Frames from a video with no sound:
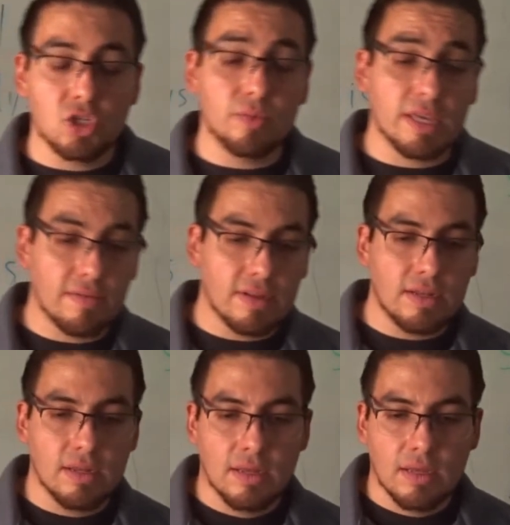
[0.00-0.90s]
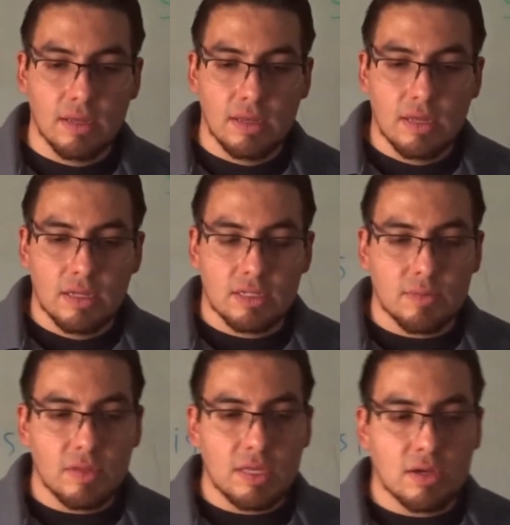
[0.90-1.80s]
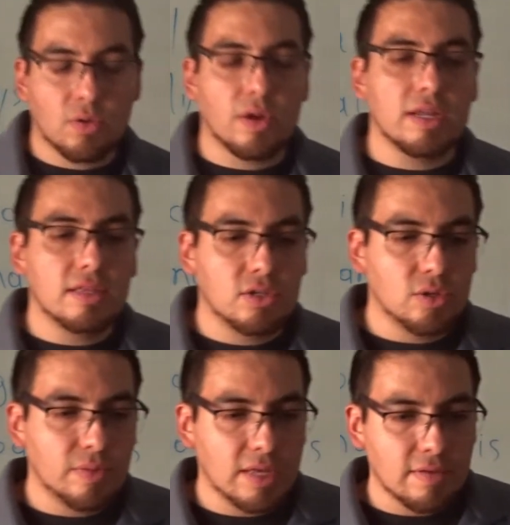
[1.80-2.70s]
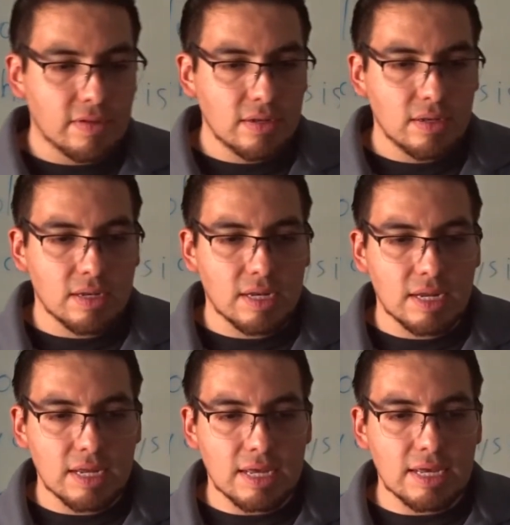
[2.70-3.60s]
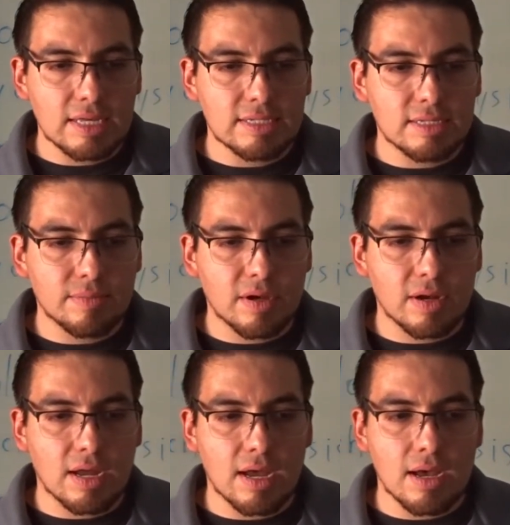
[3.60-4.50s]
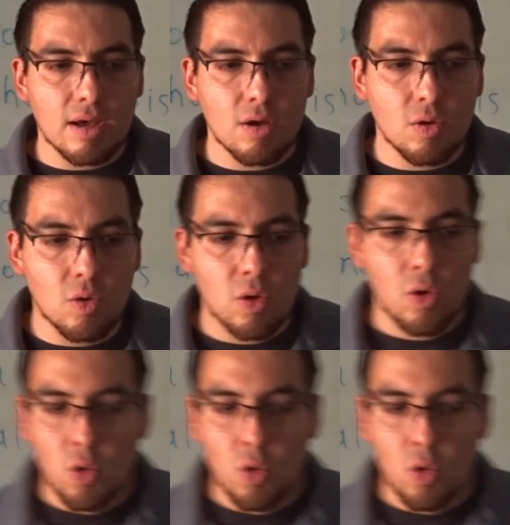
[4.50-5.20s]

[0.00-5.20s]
given, some of the credit that should be given, it's about how